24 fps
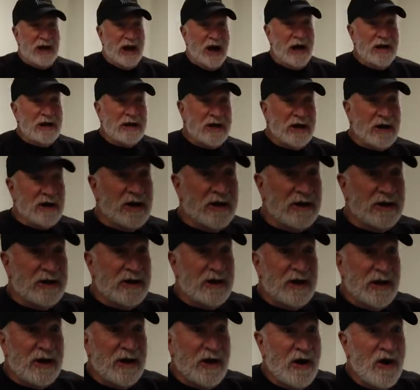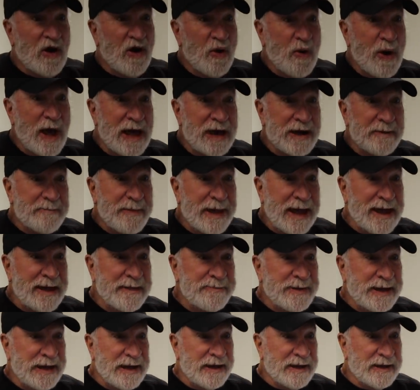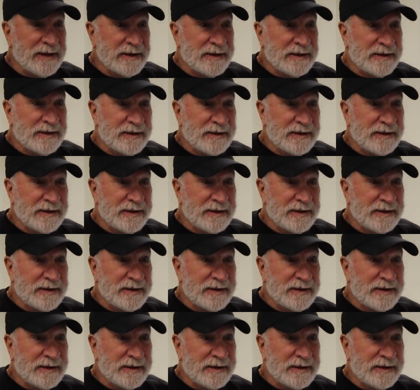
an uncle? Yeah. Who had a baby?